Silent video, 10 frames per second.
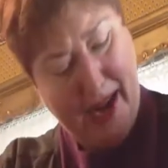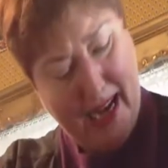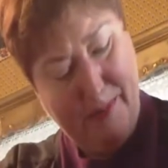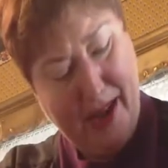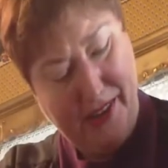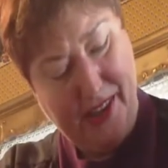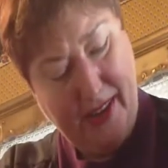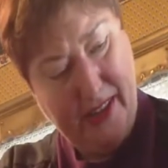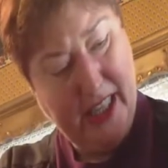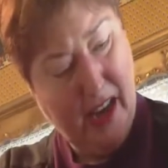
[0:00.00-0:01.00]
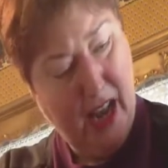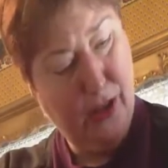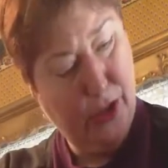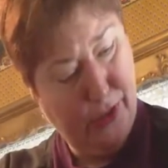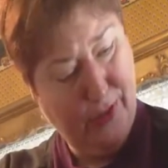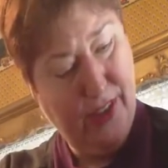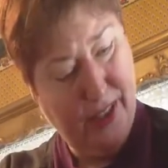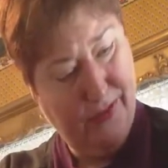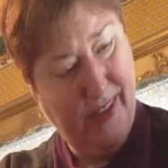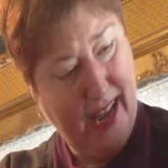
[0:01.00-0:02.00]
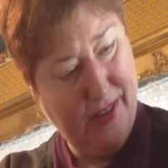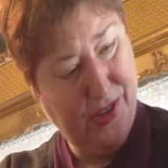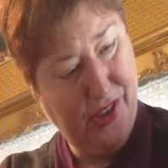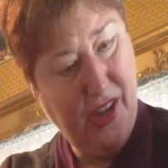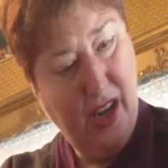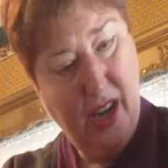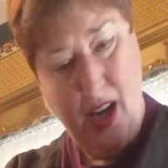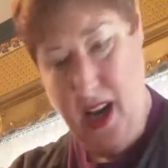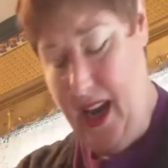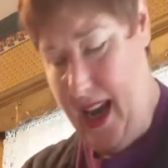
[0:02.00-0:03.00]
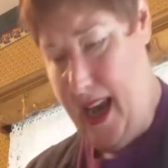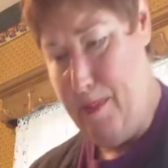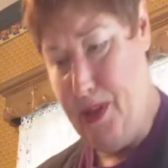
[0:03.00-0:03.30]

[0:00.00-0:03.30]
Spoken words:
paid about $70 for this vest at